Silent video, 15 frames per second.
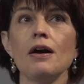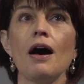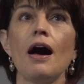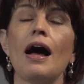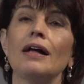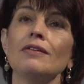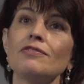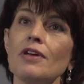
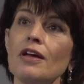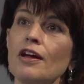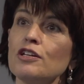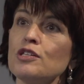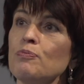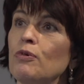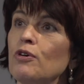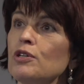and
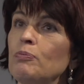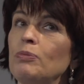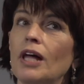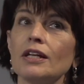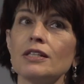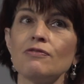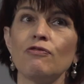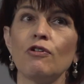export
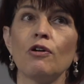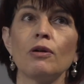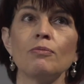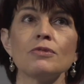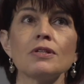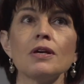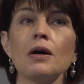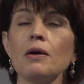
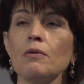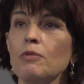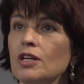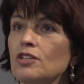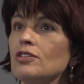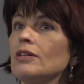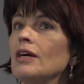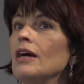platforms
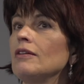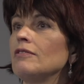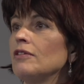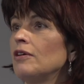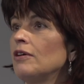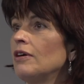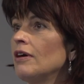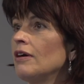which get
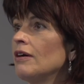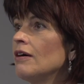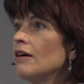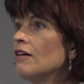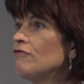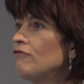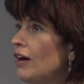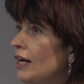
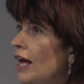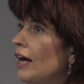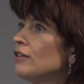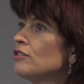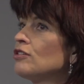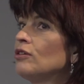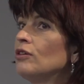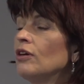a
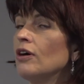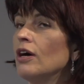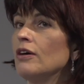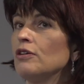financial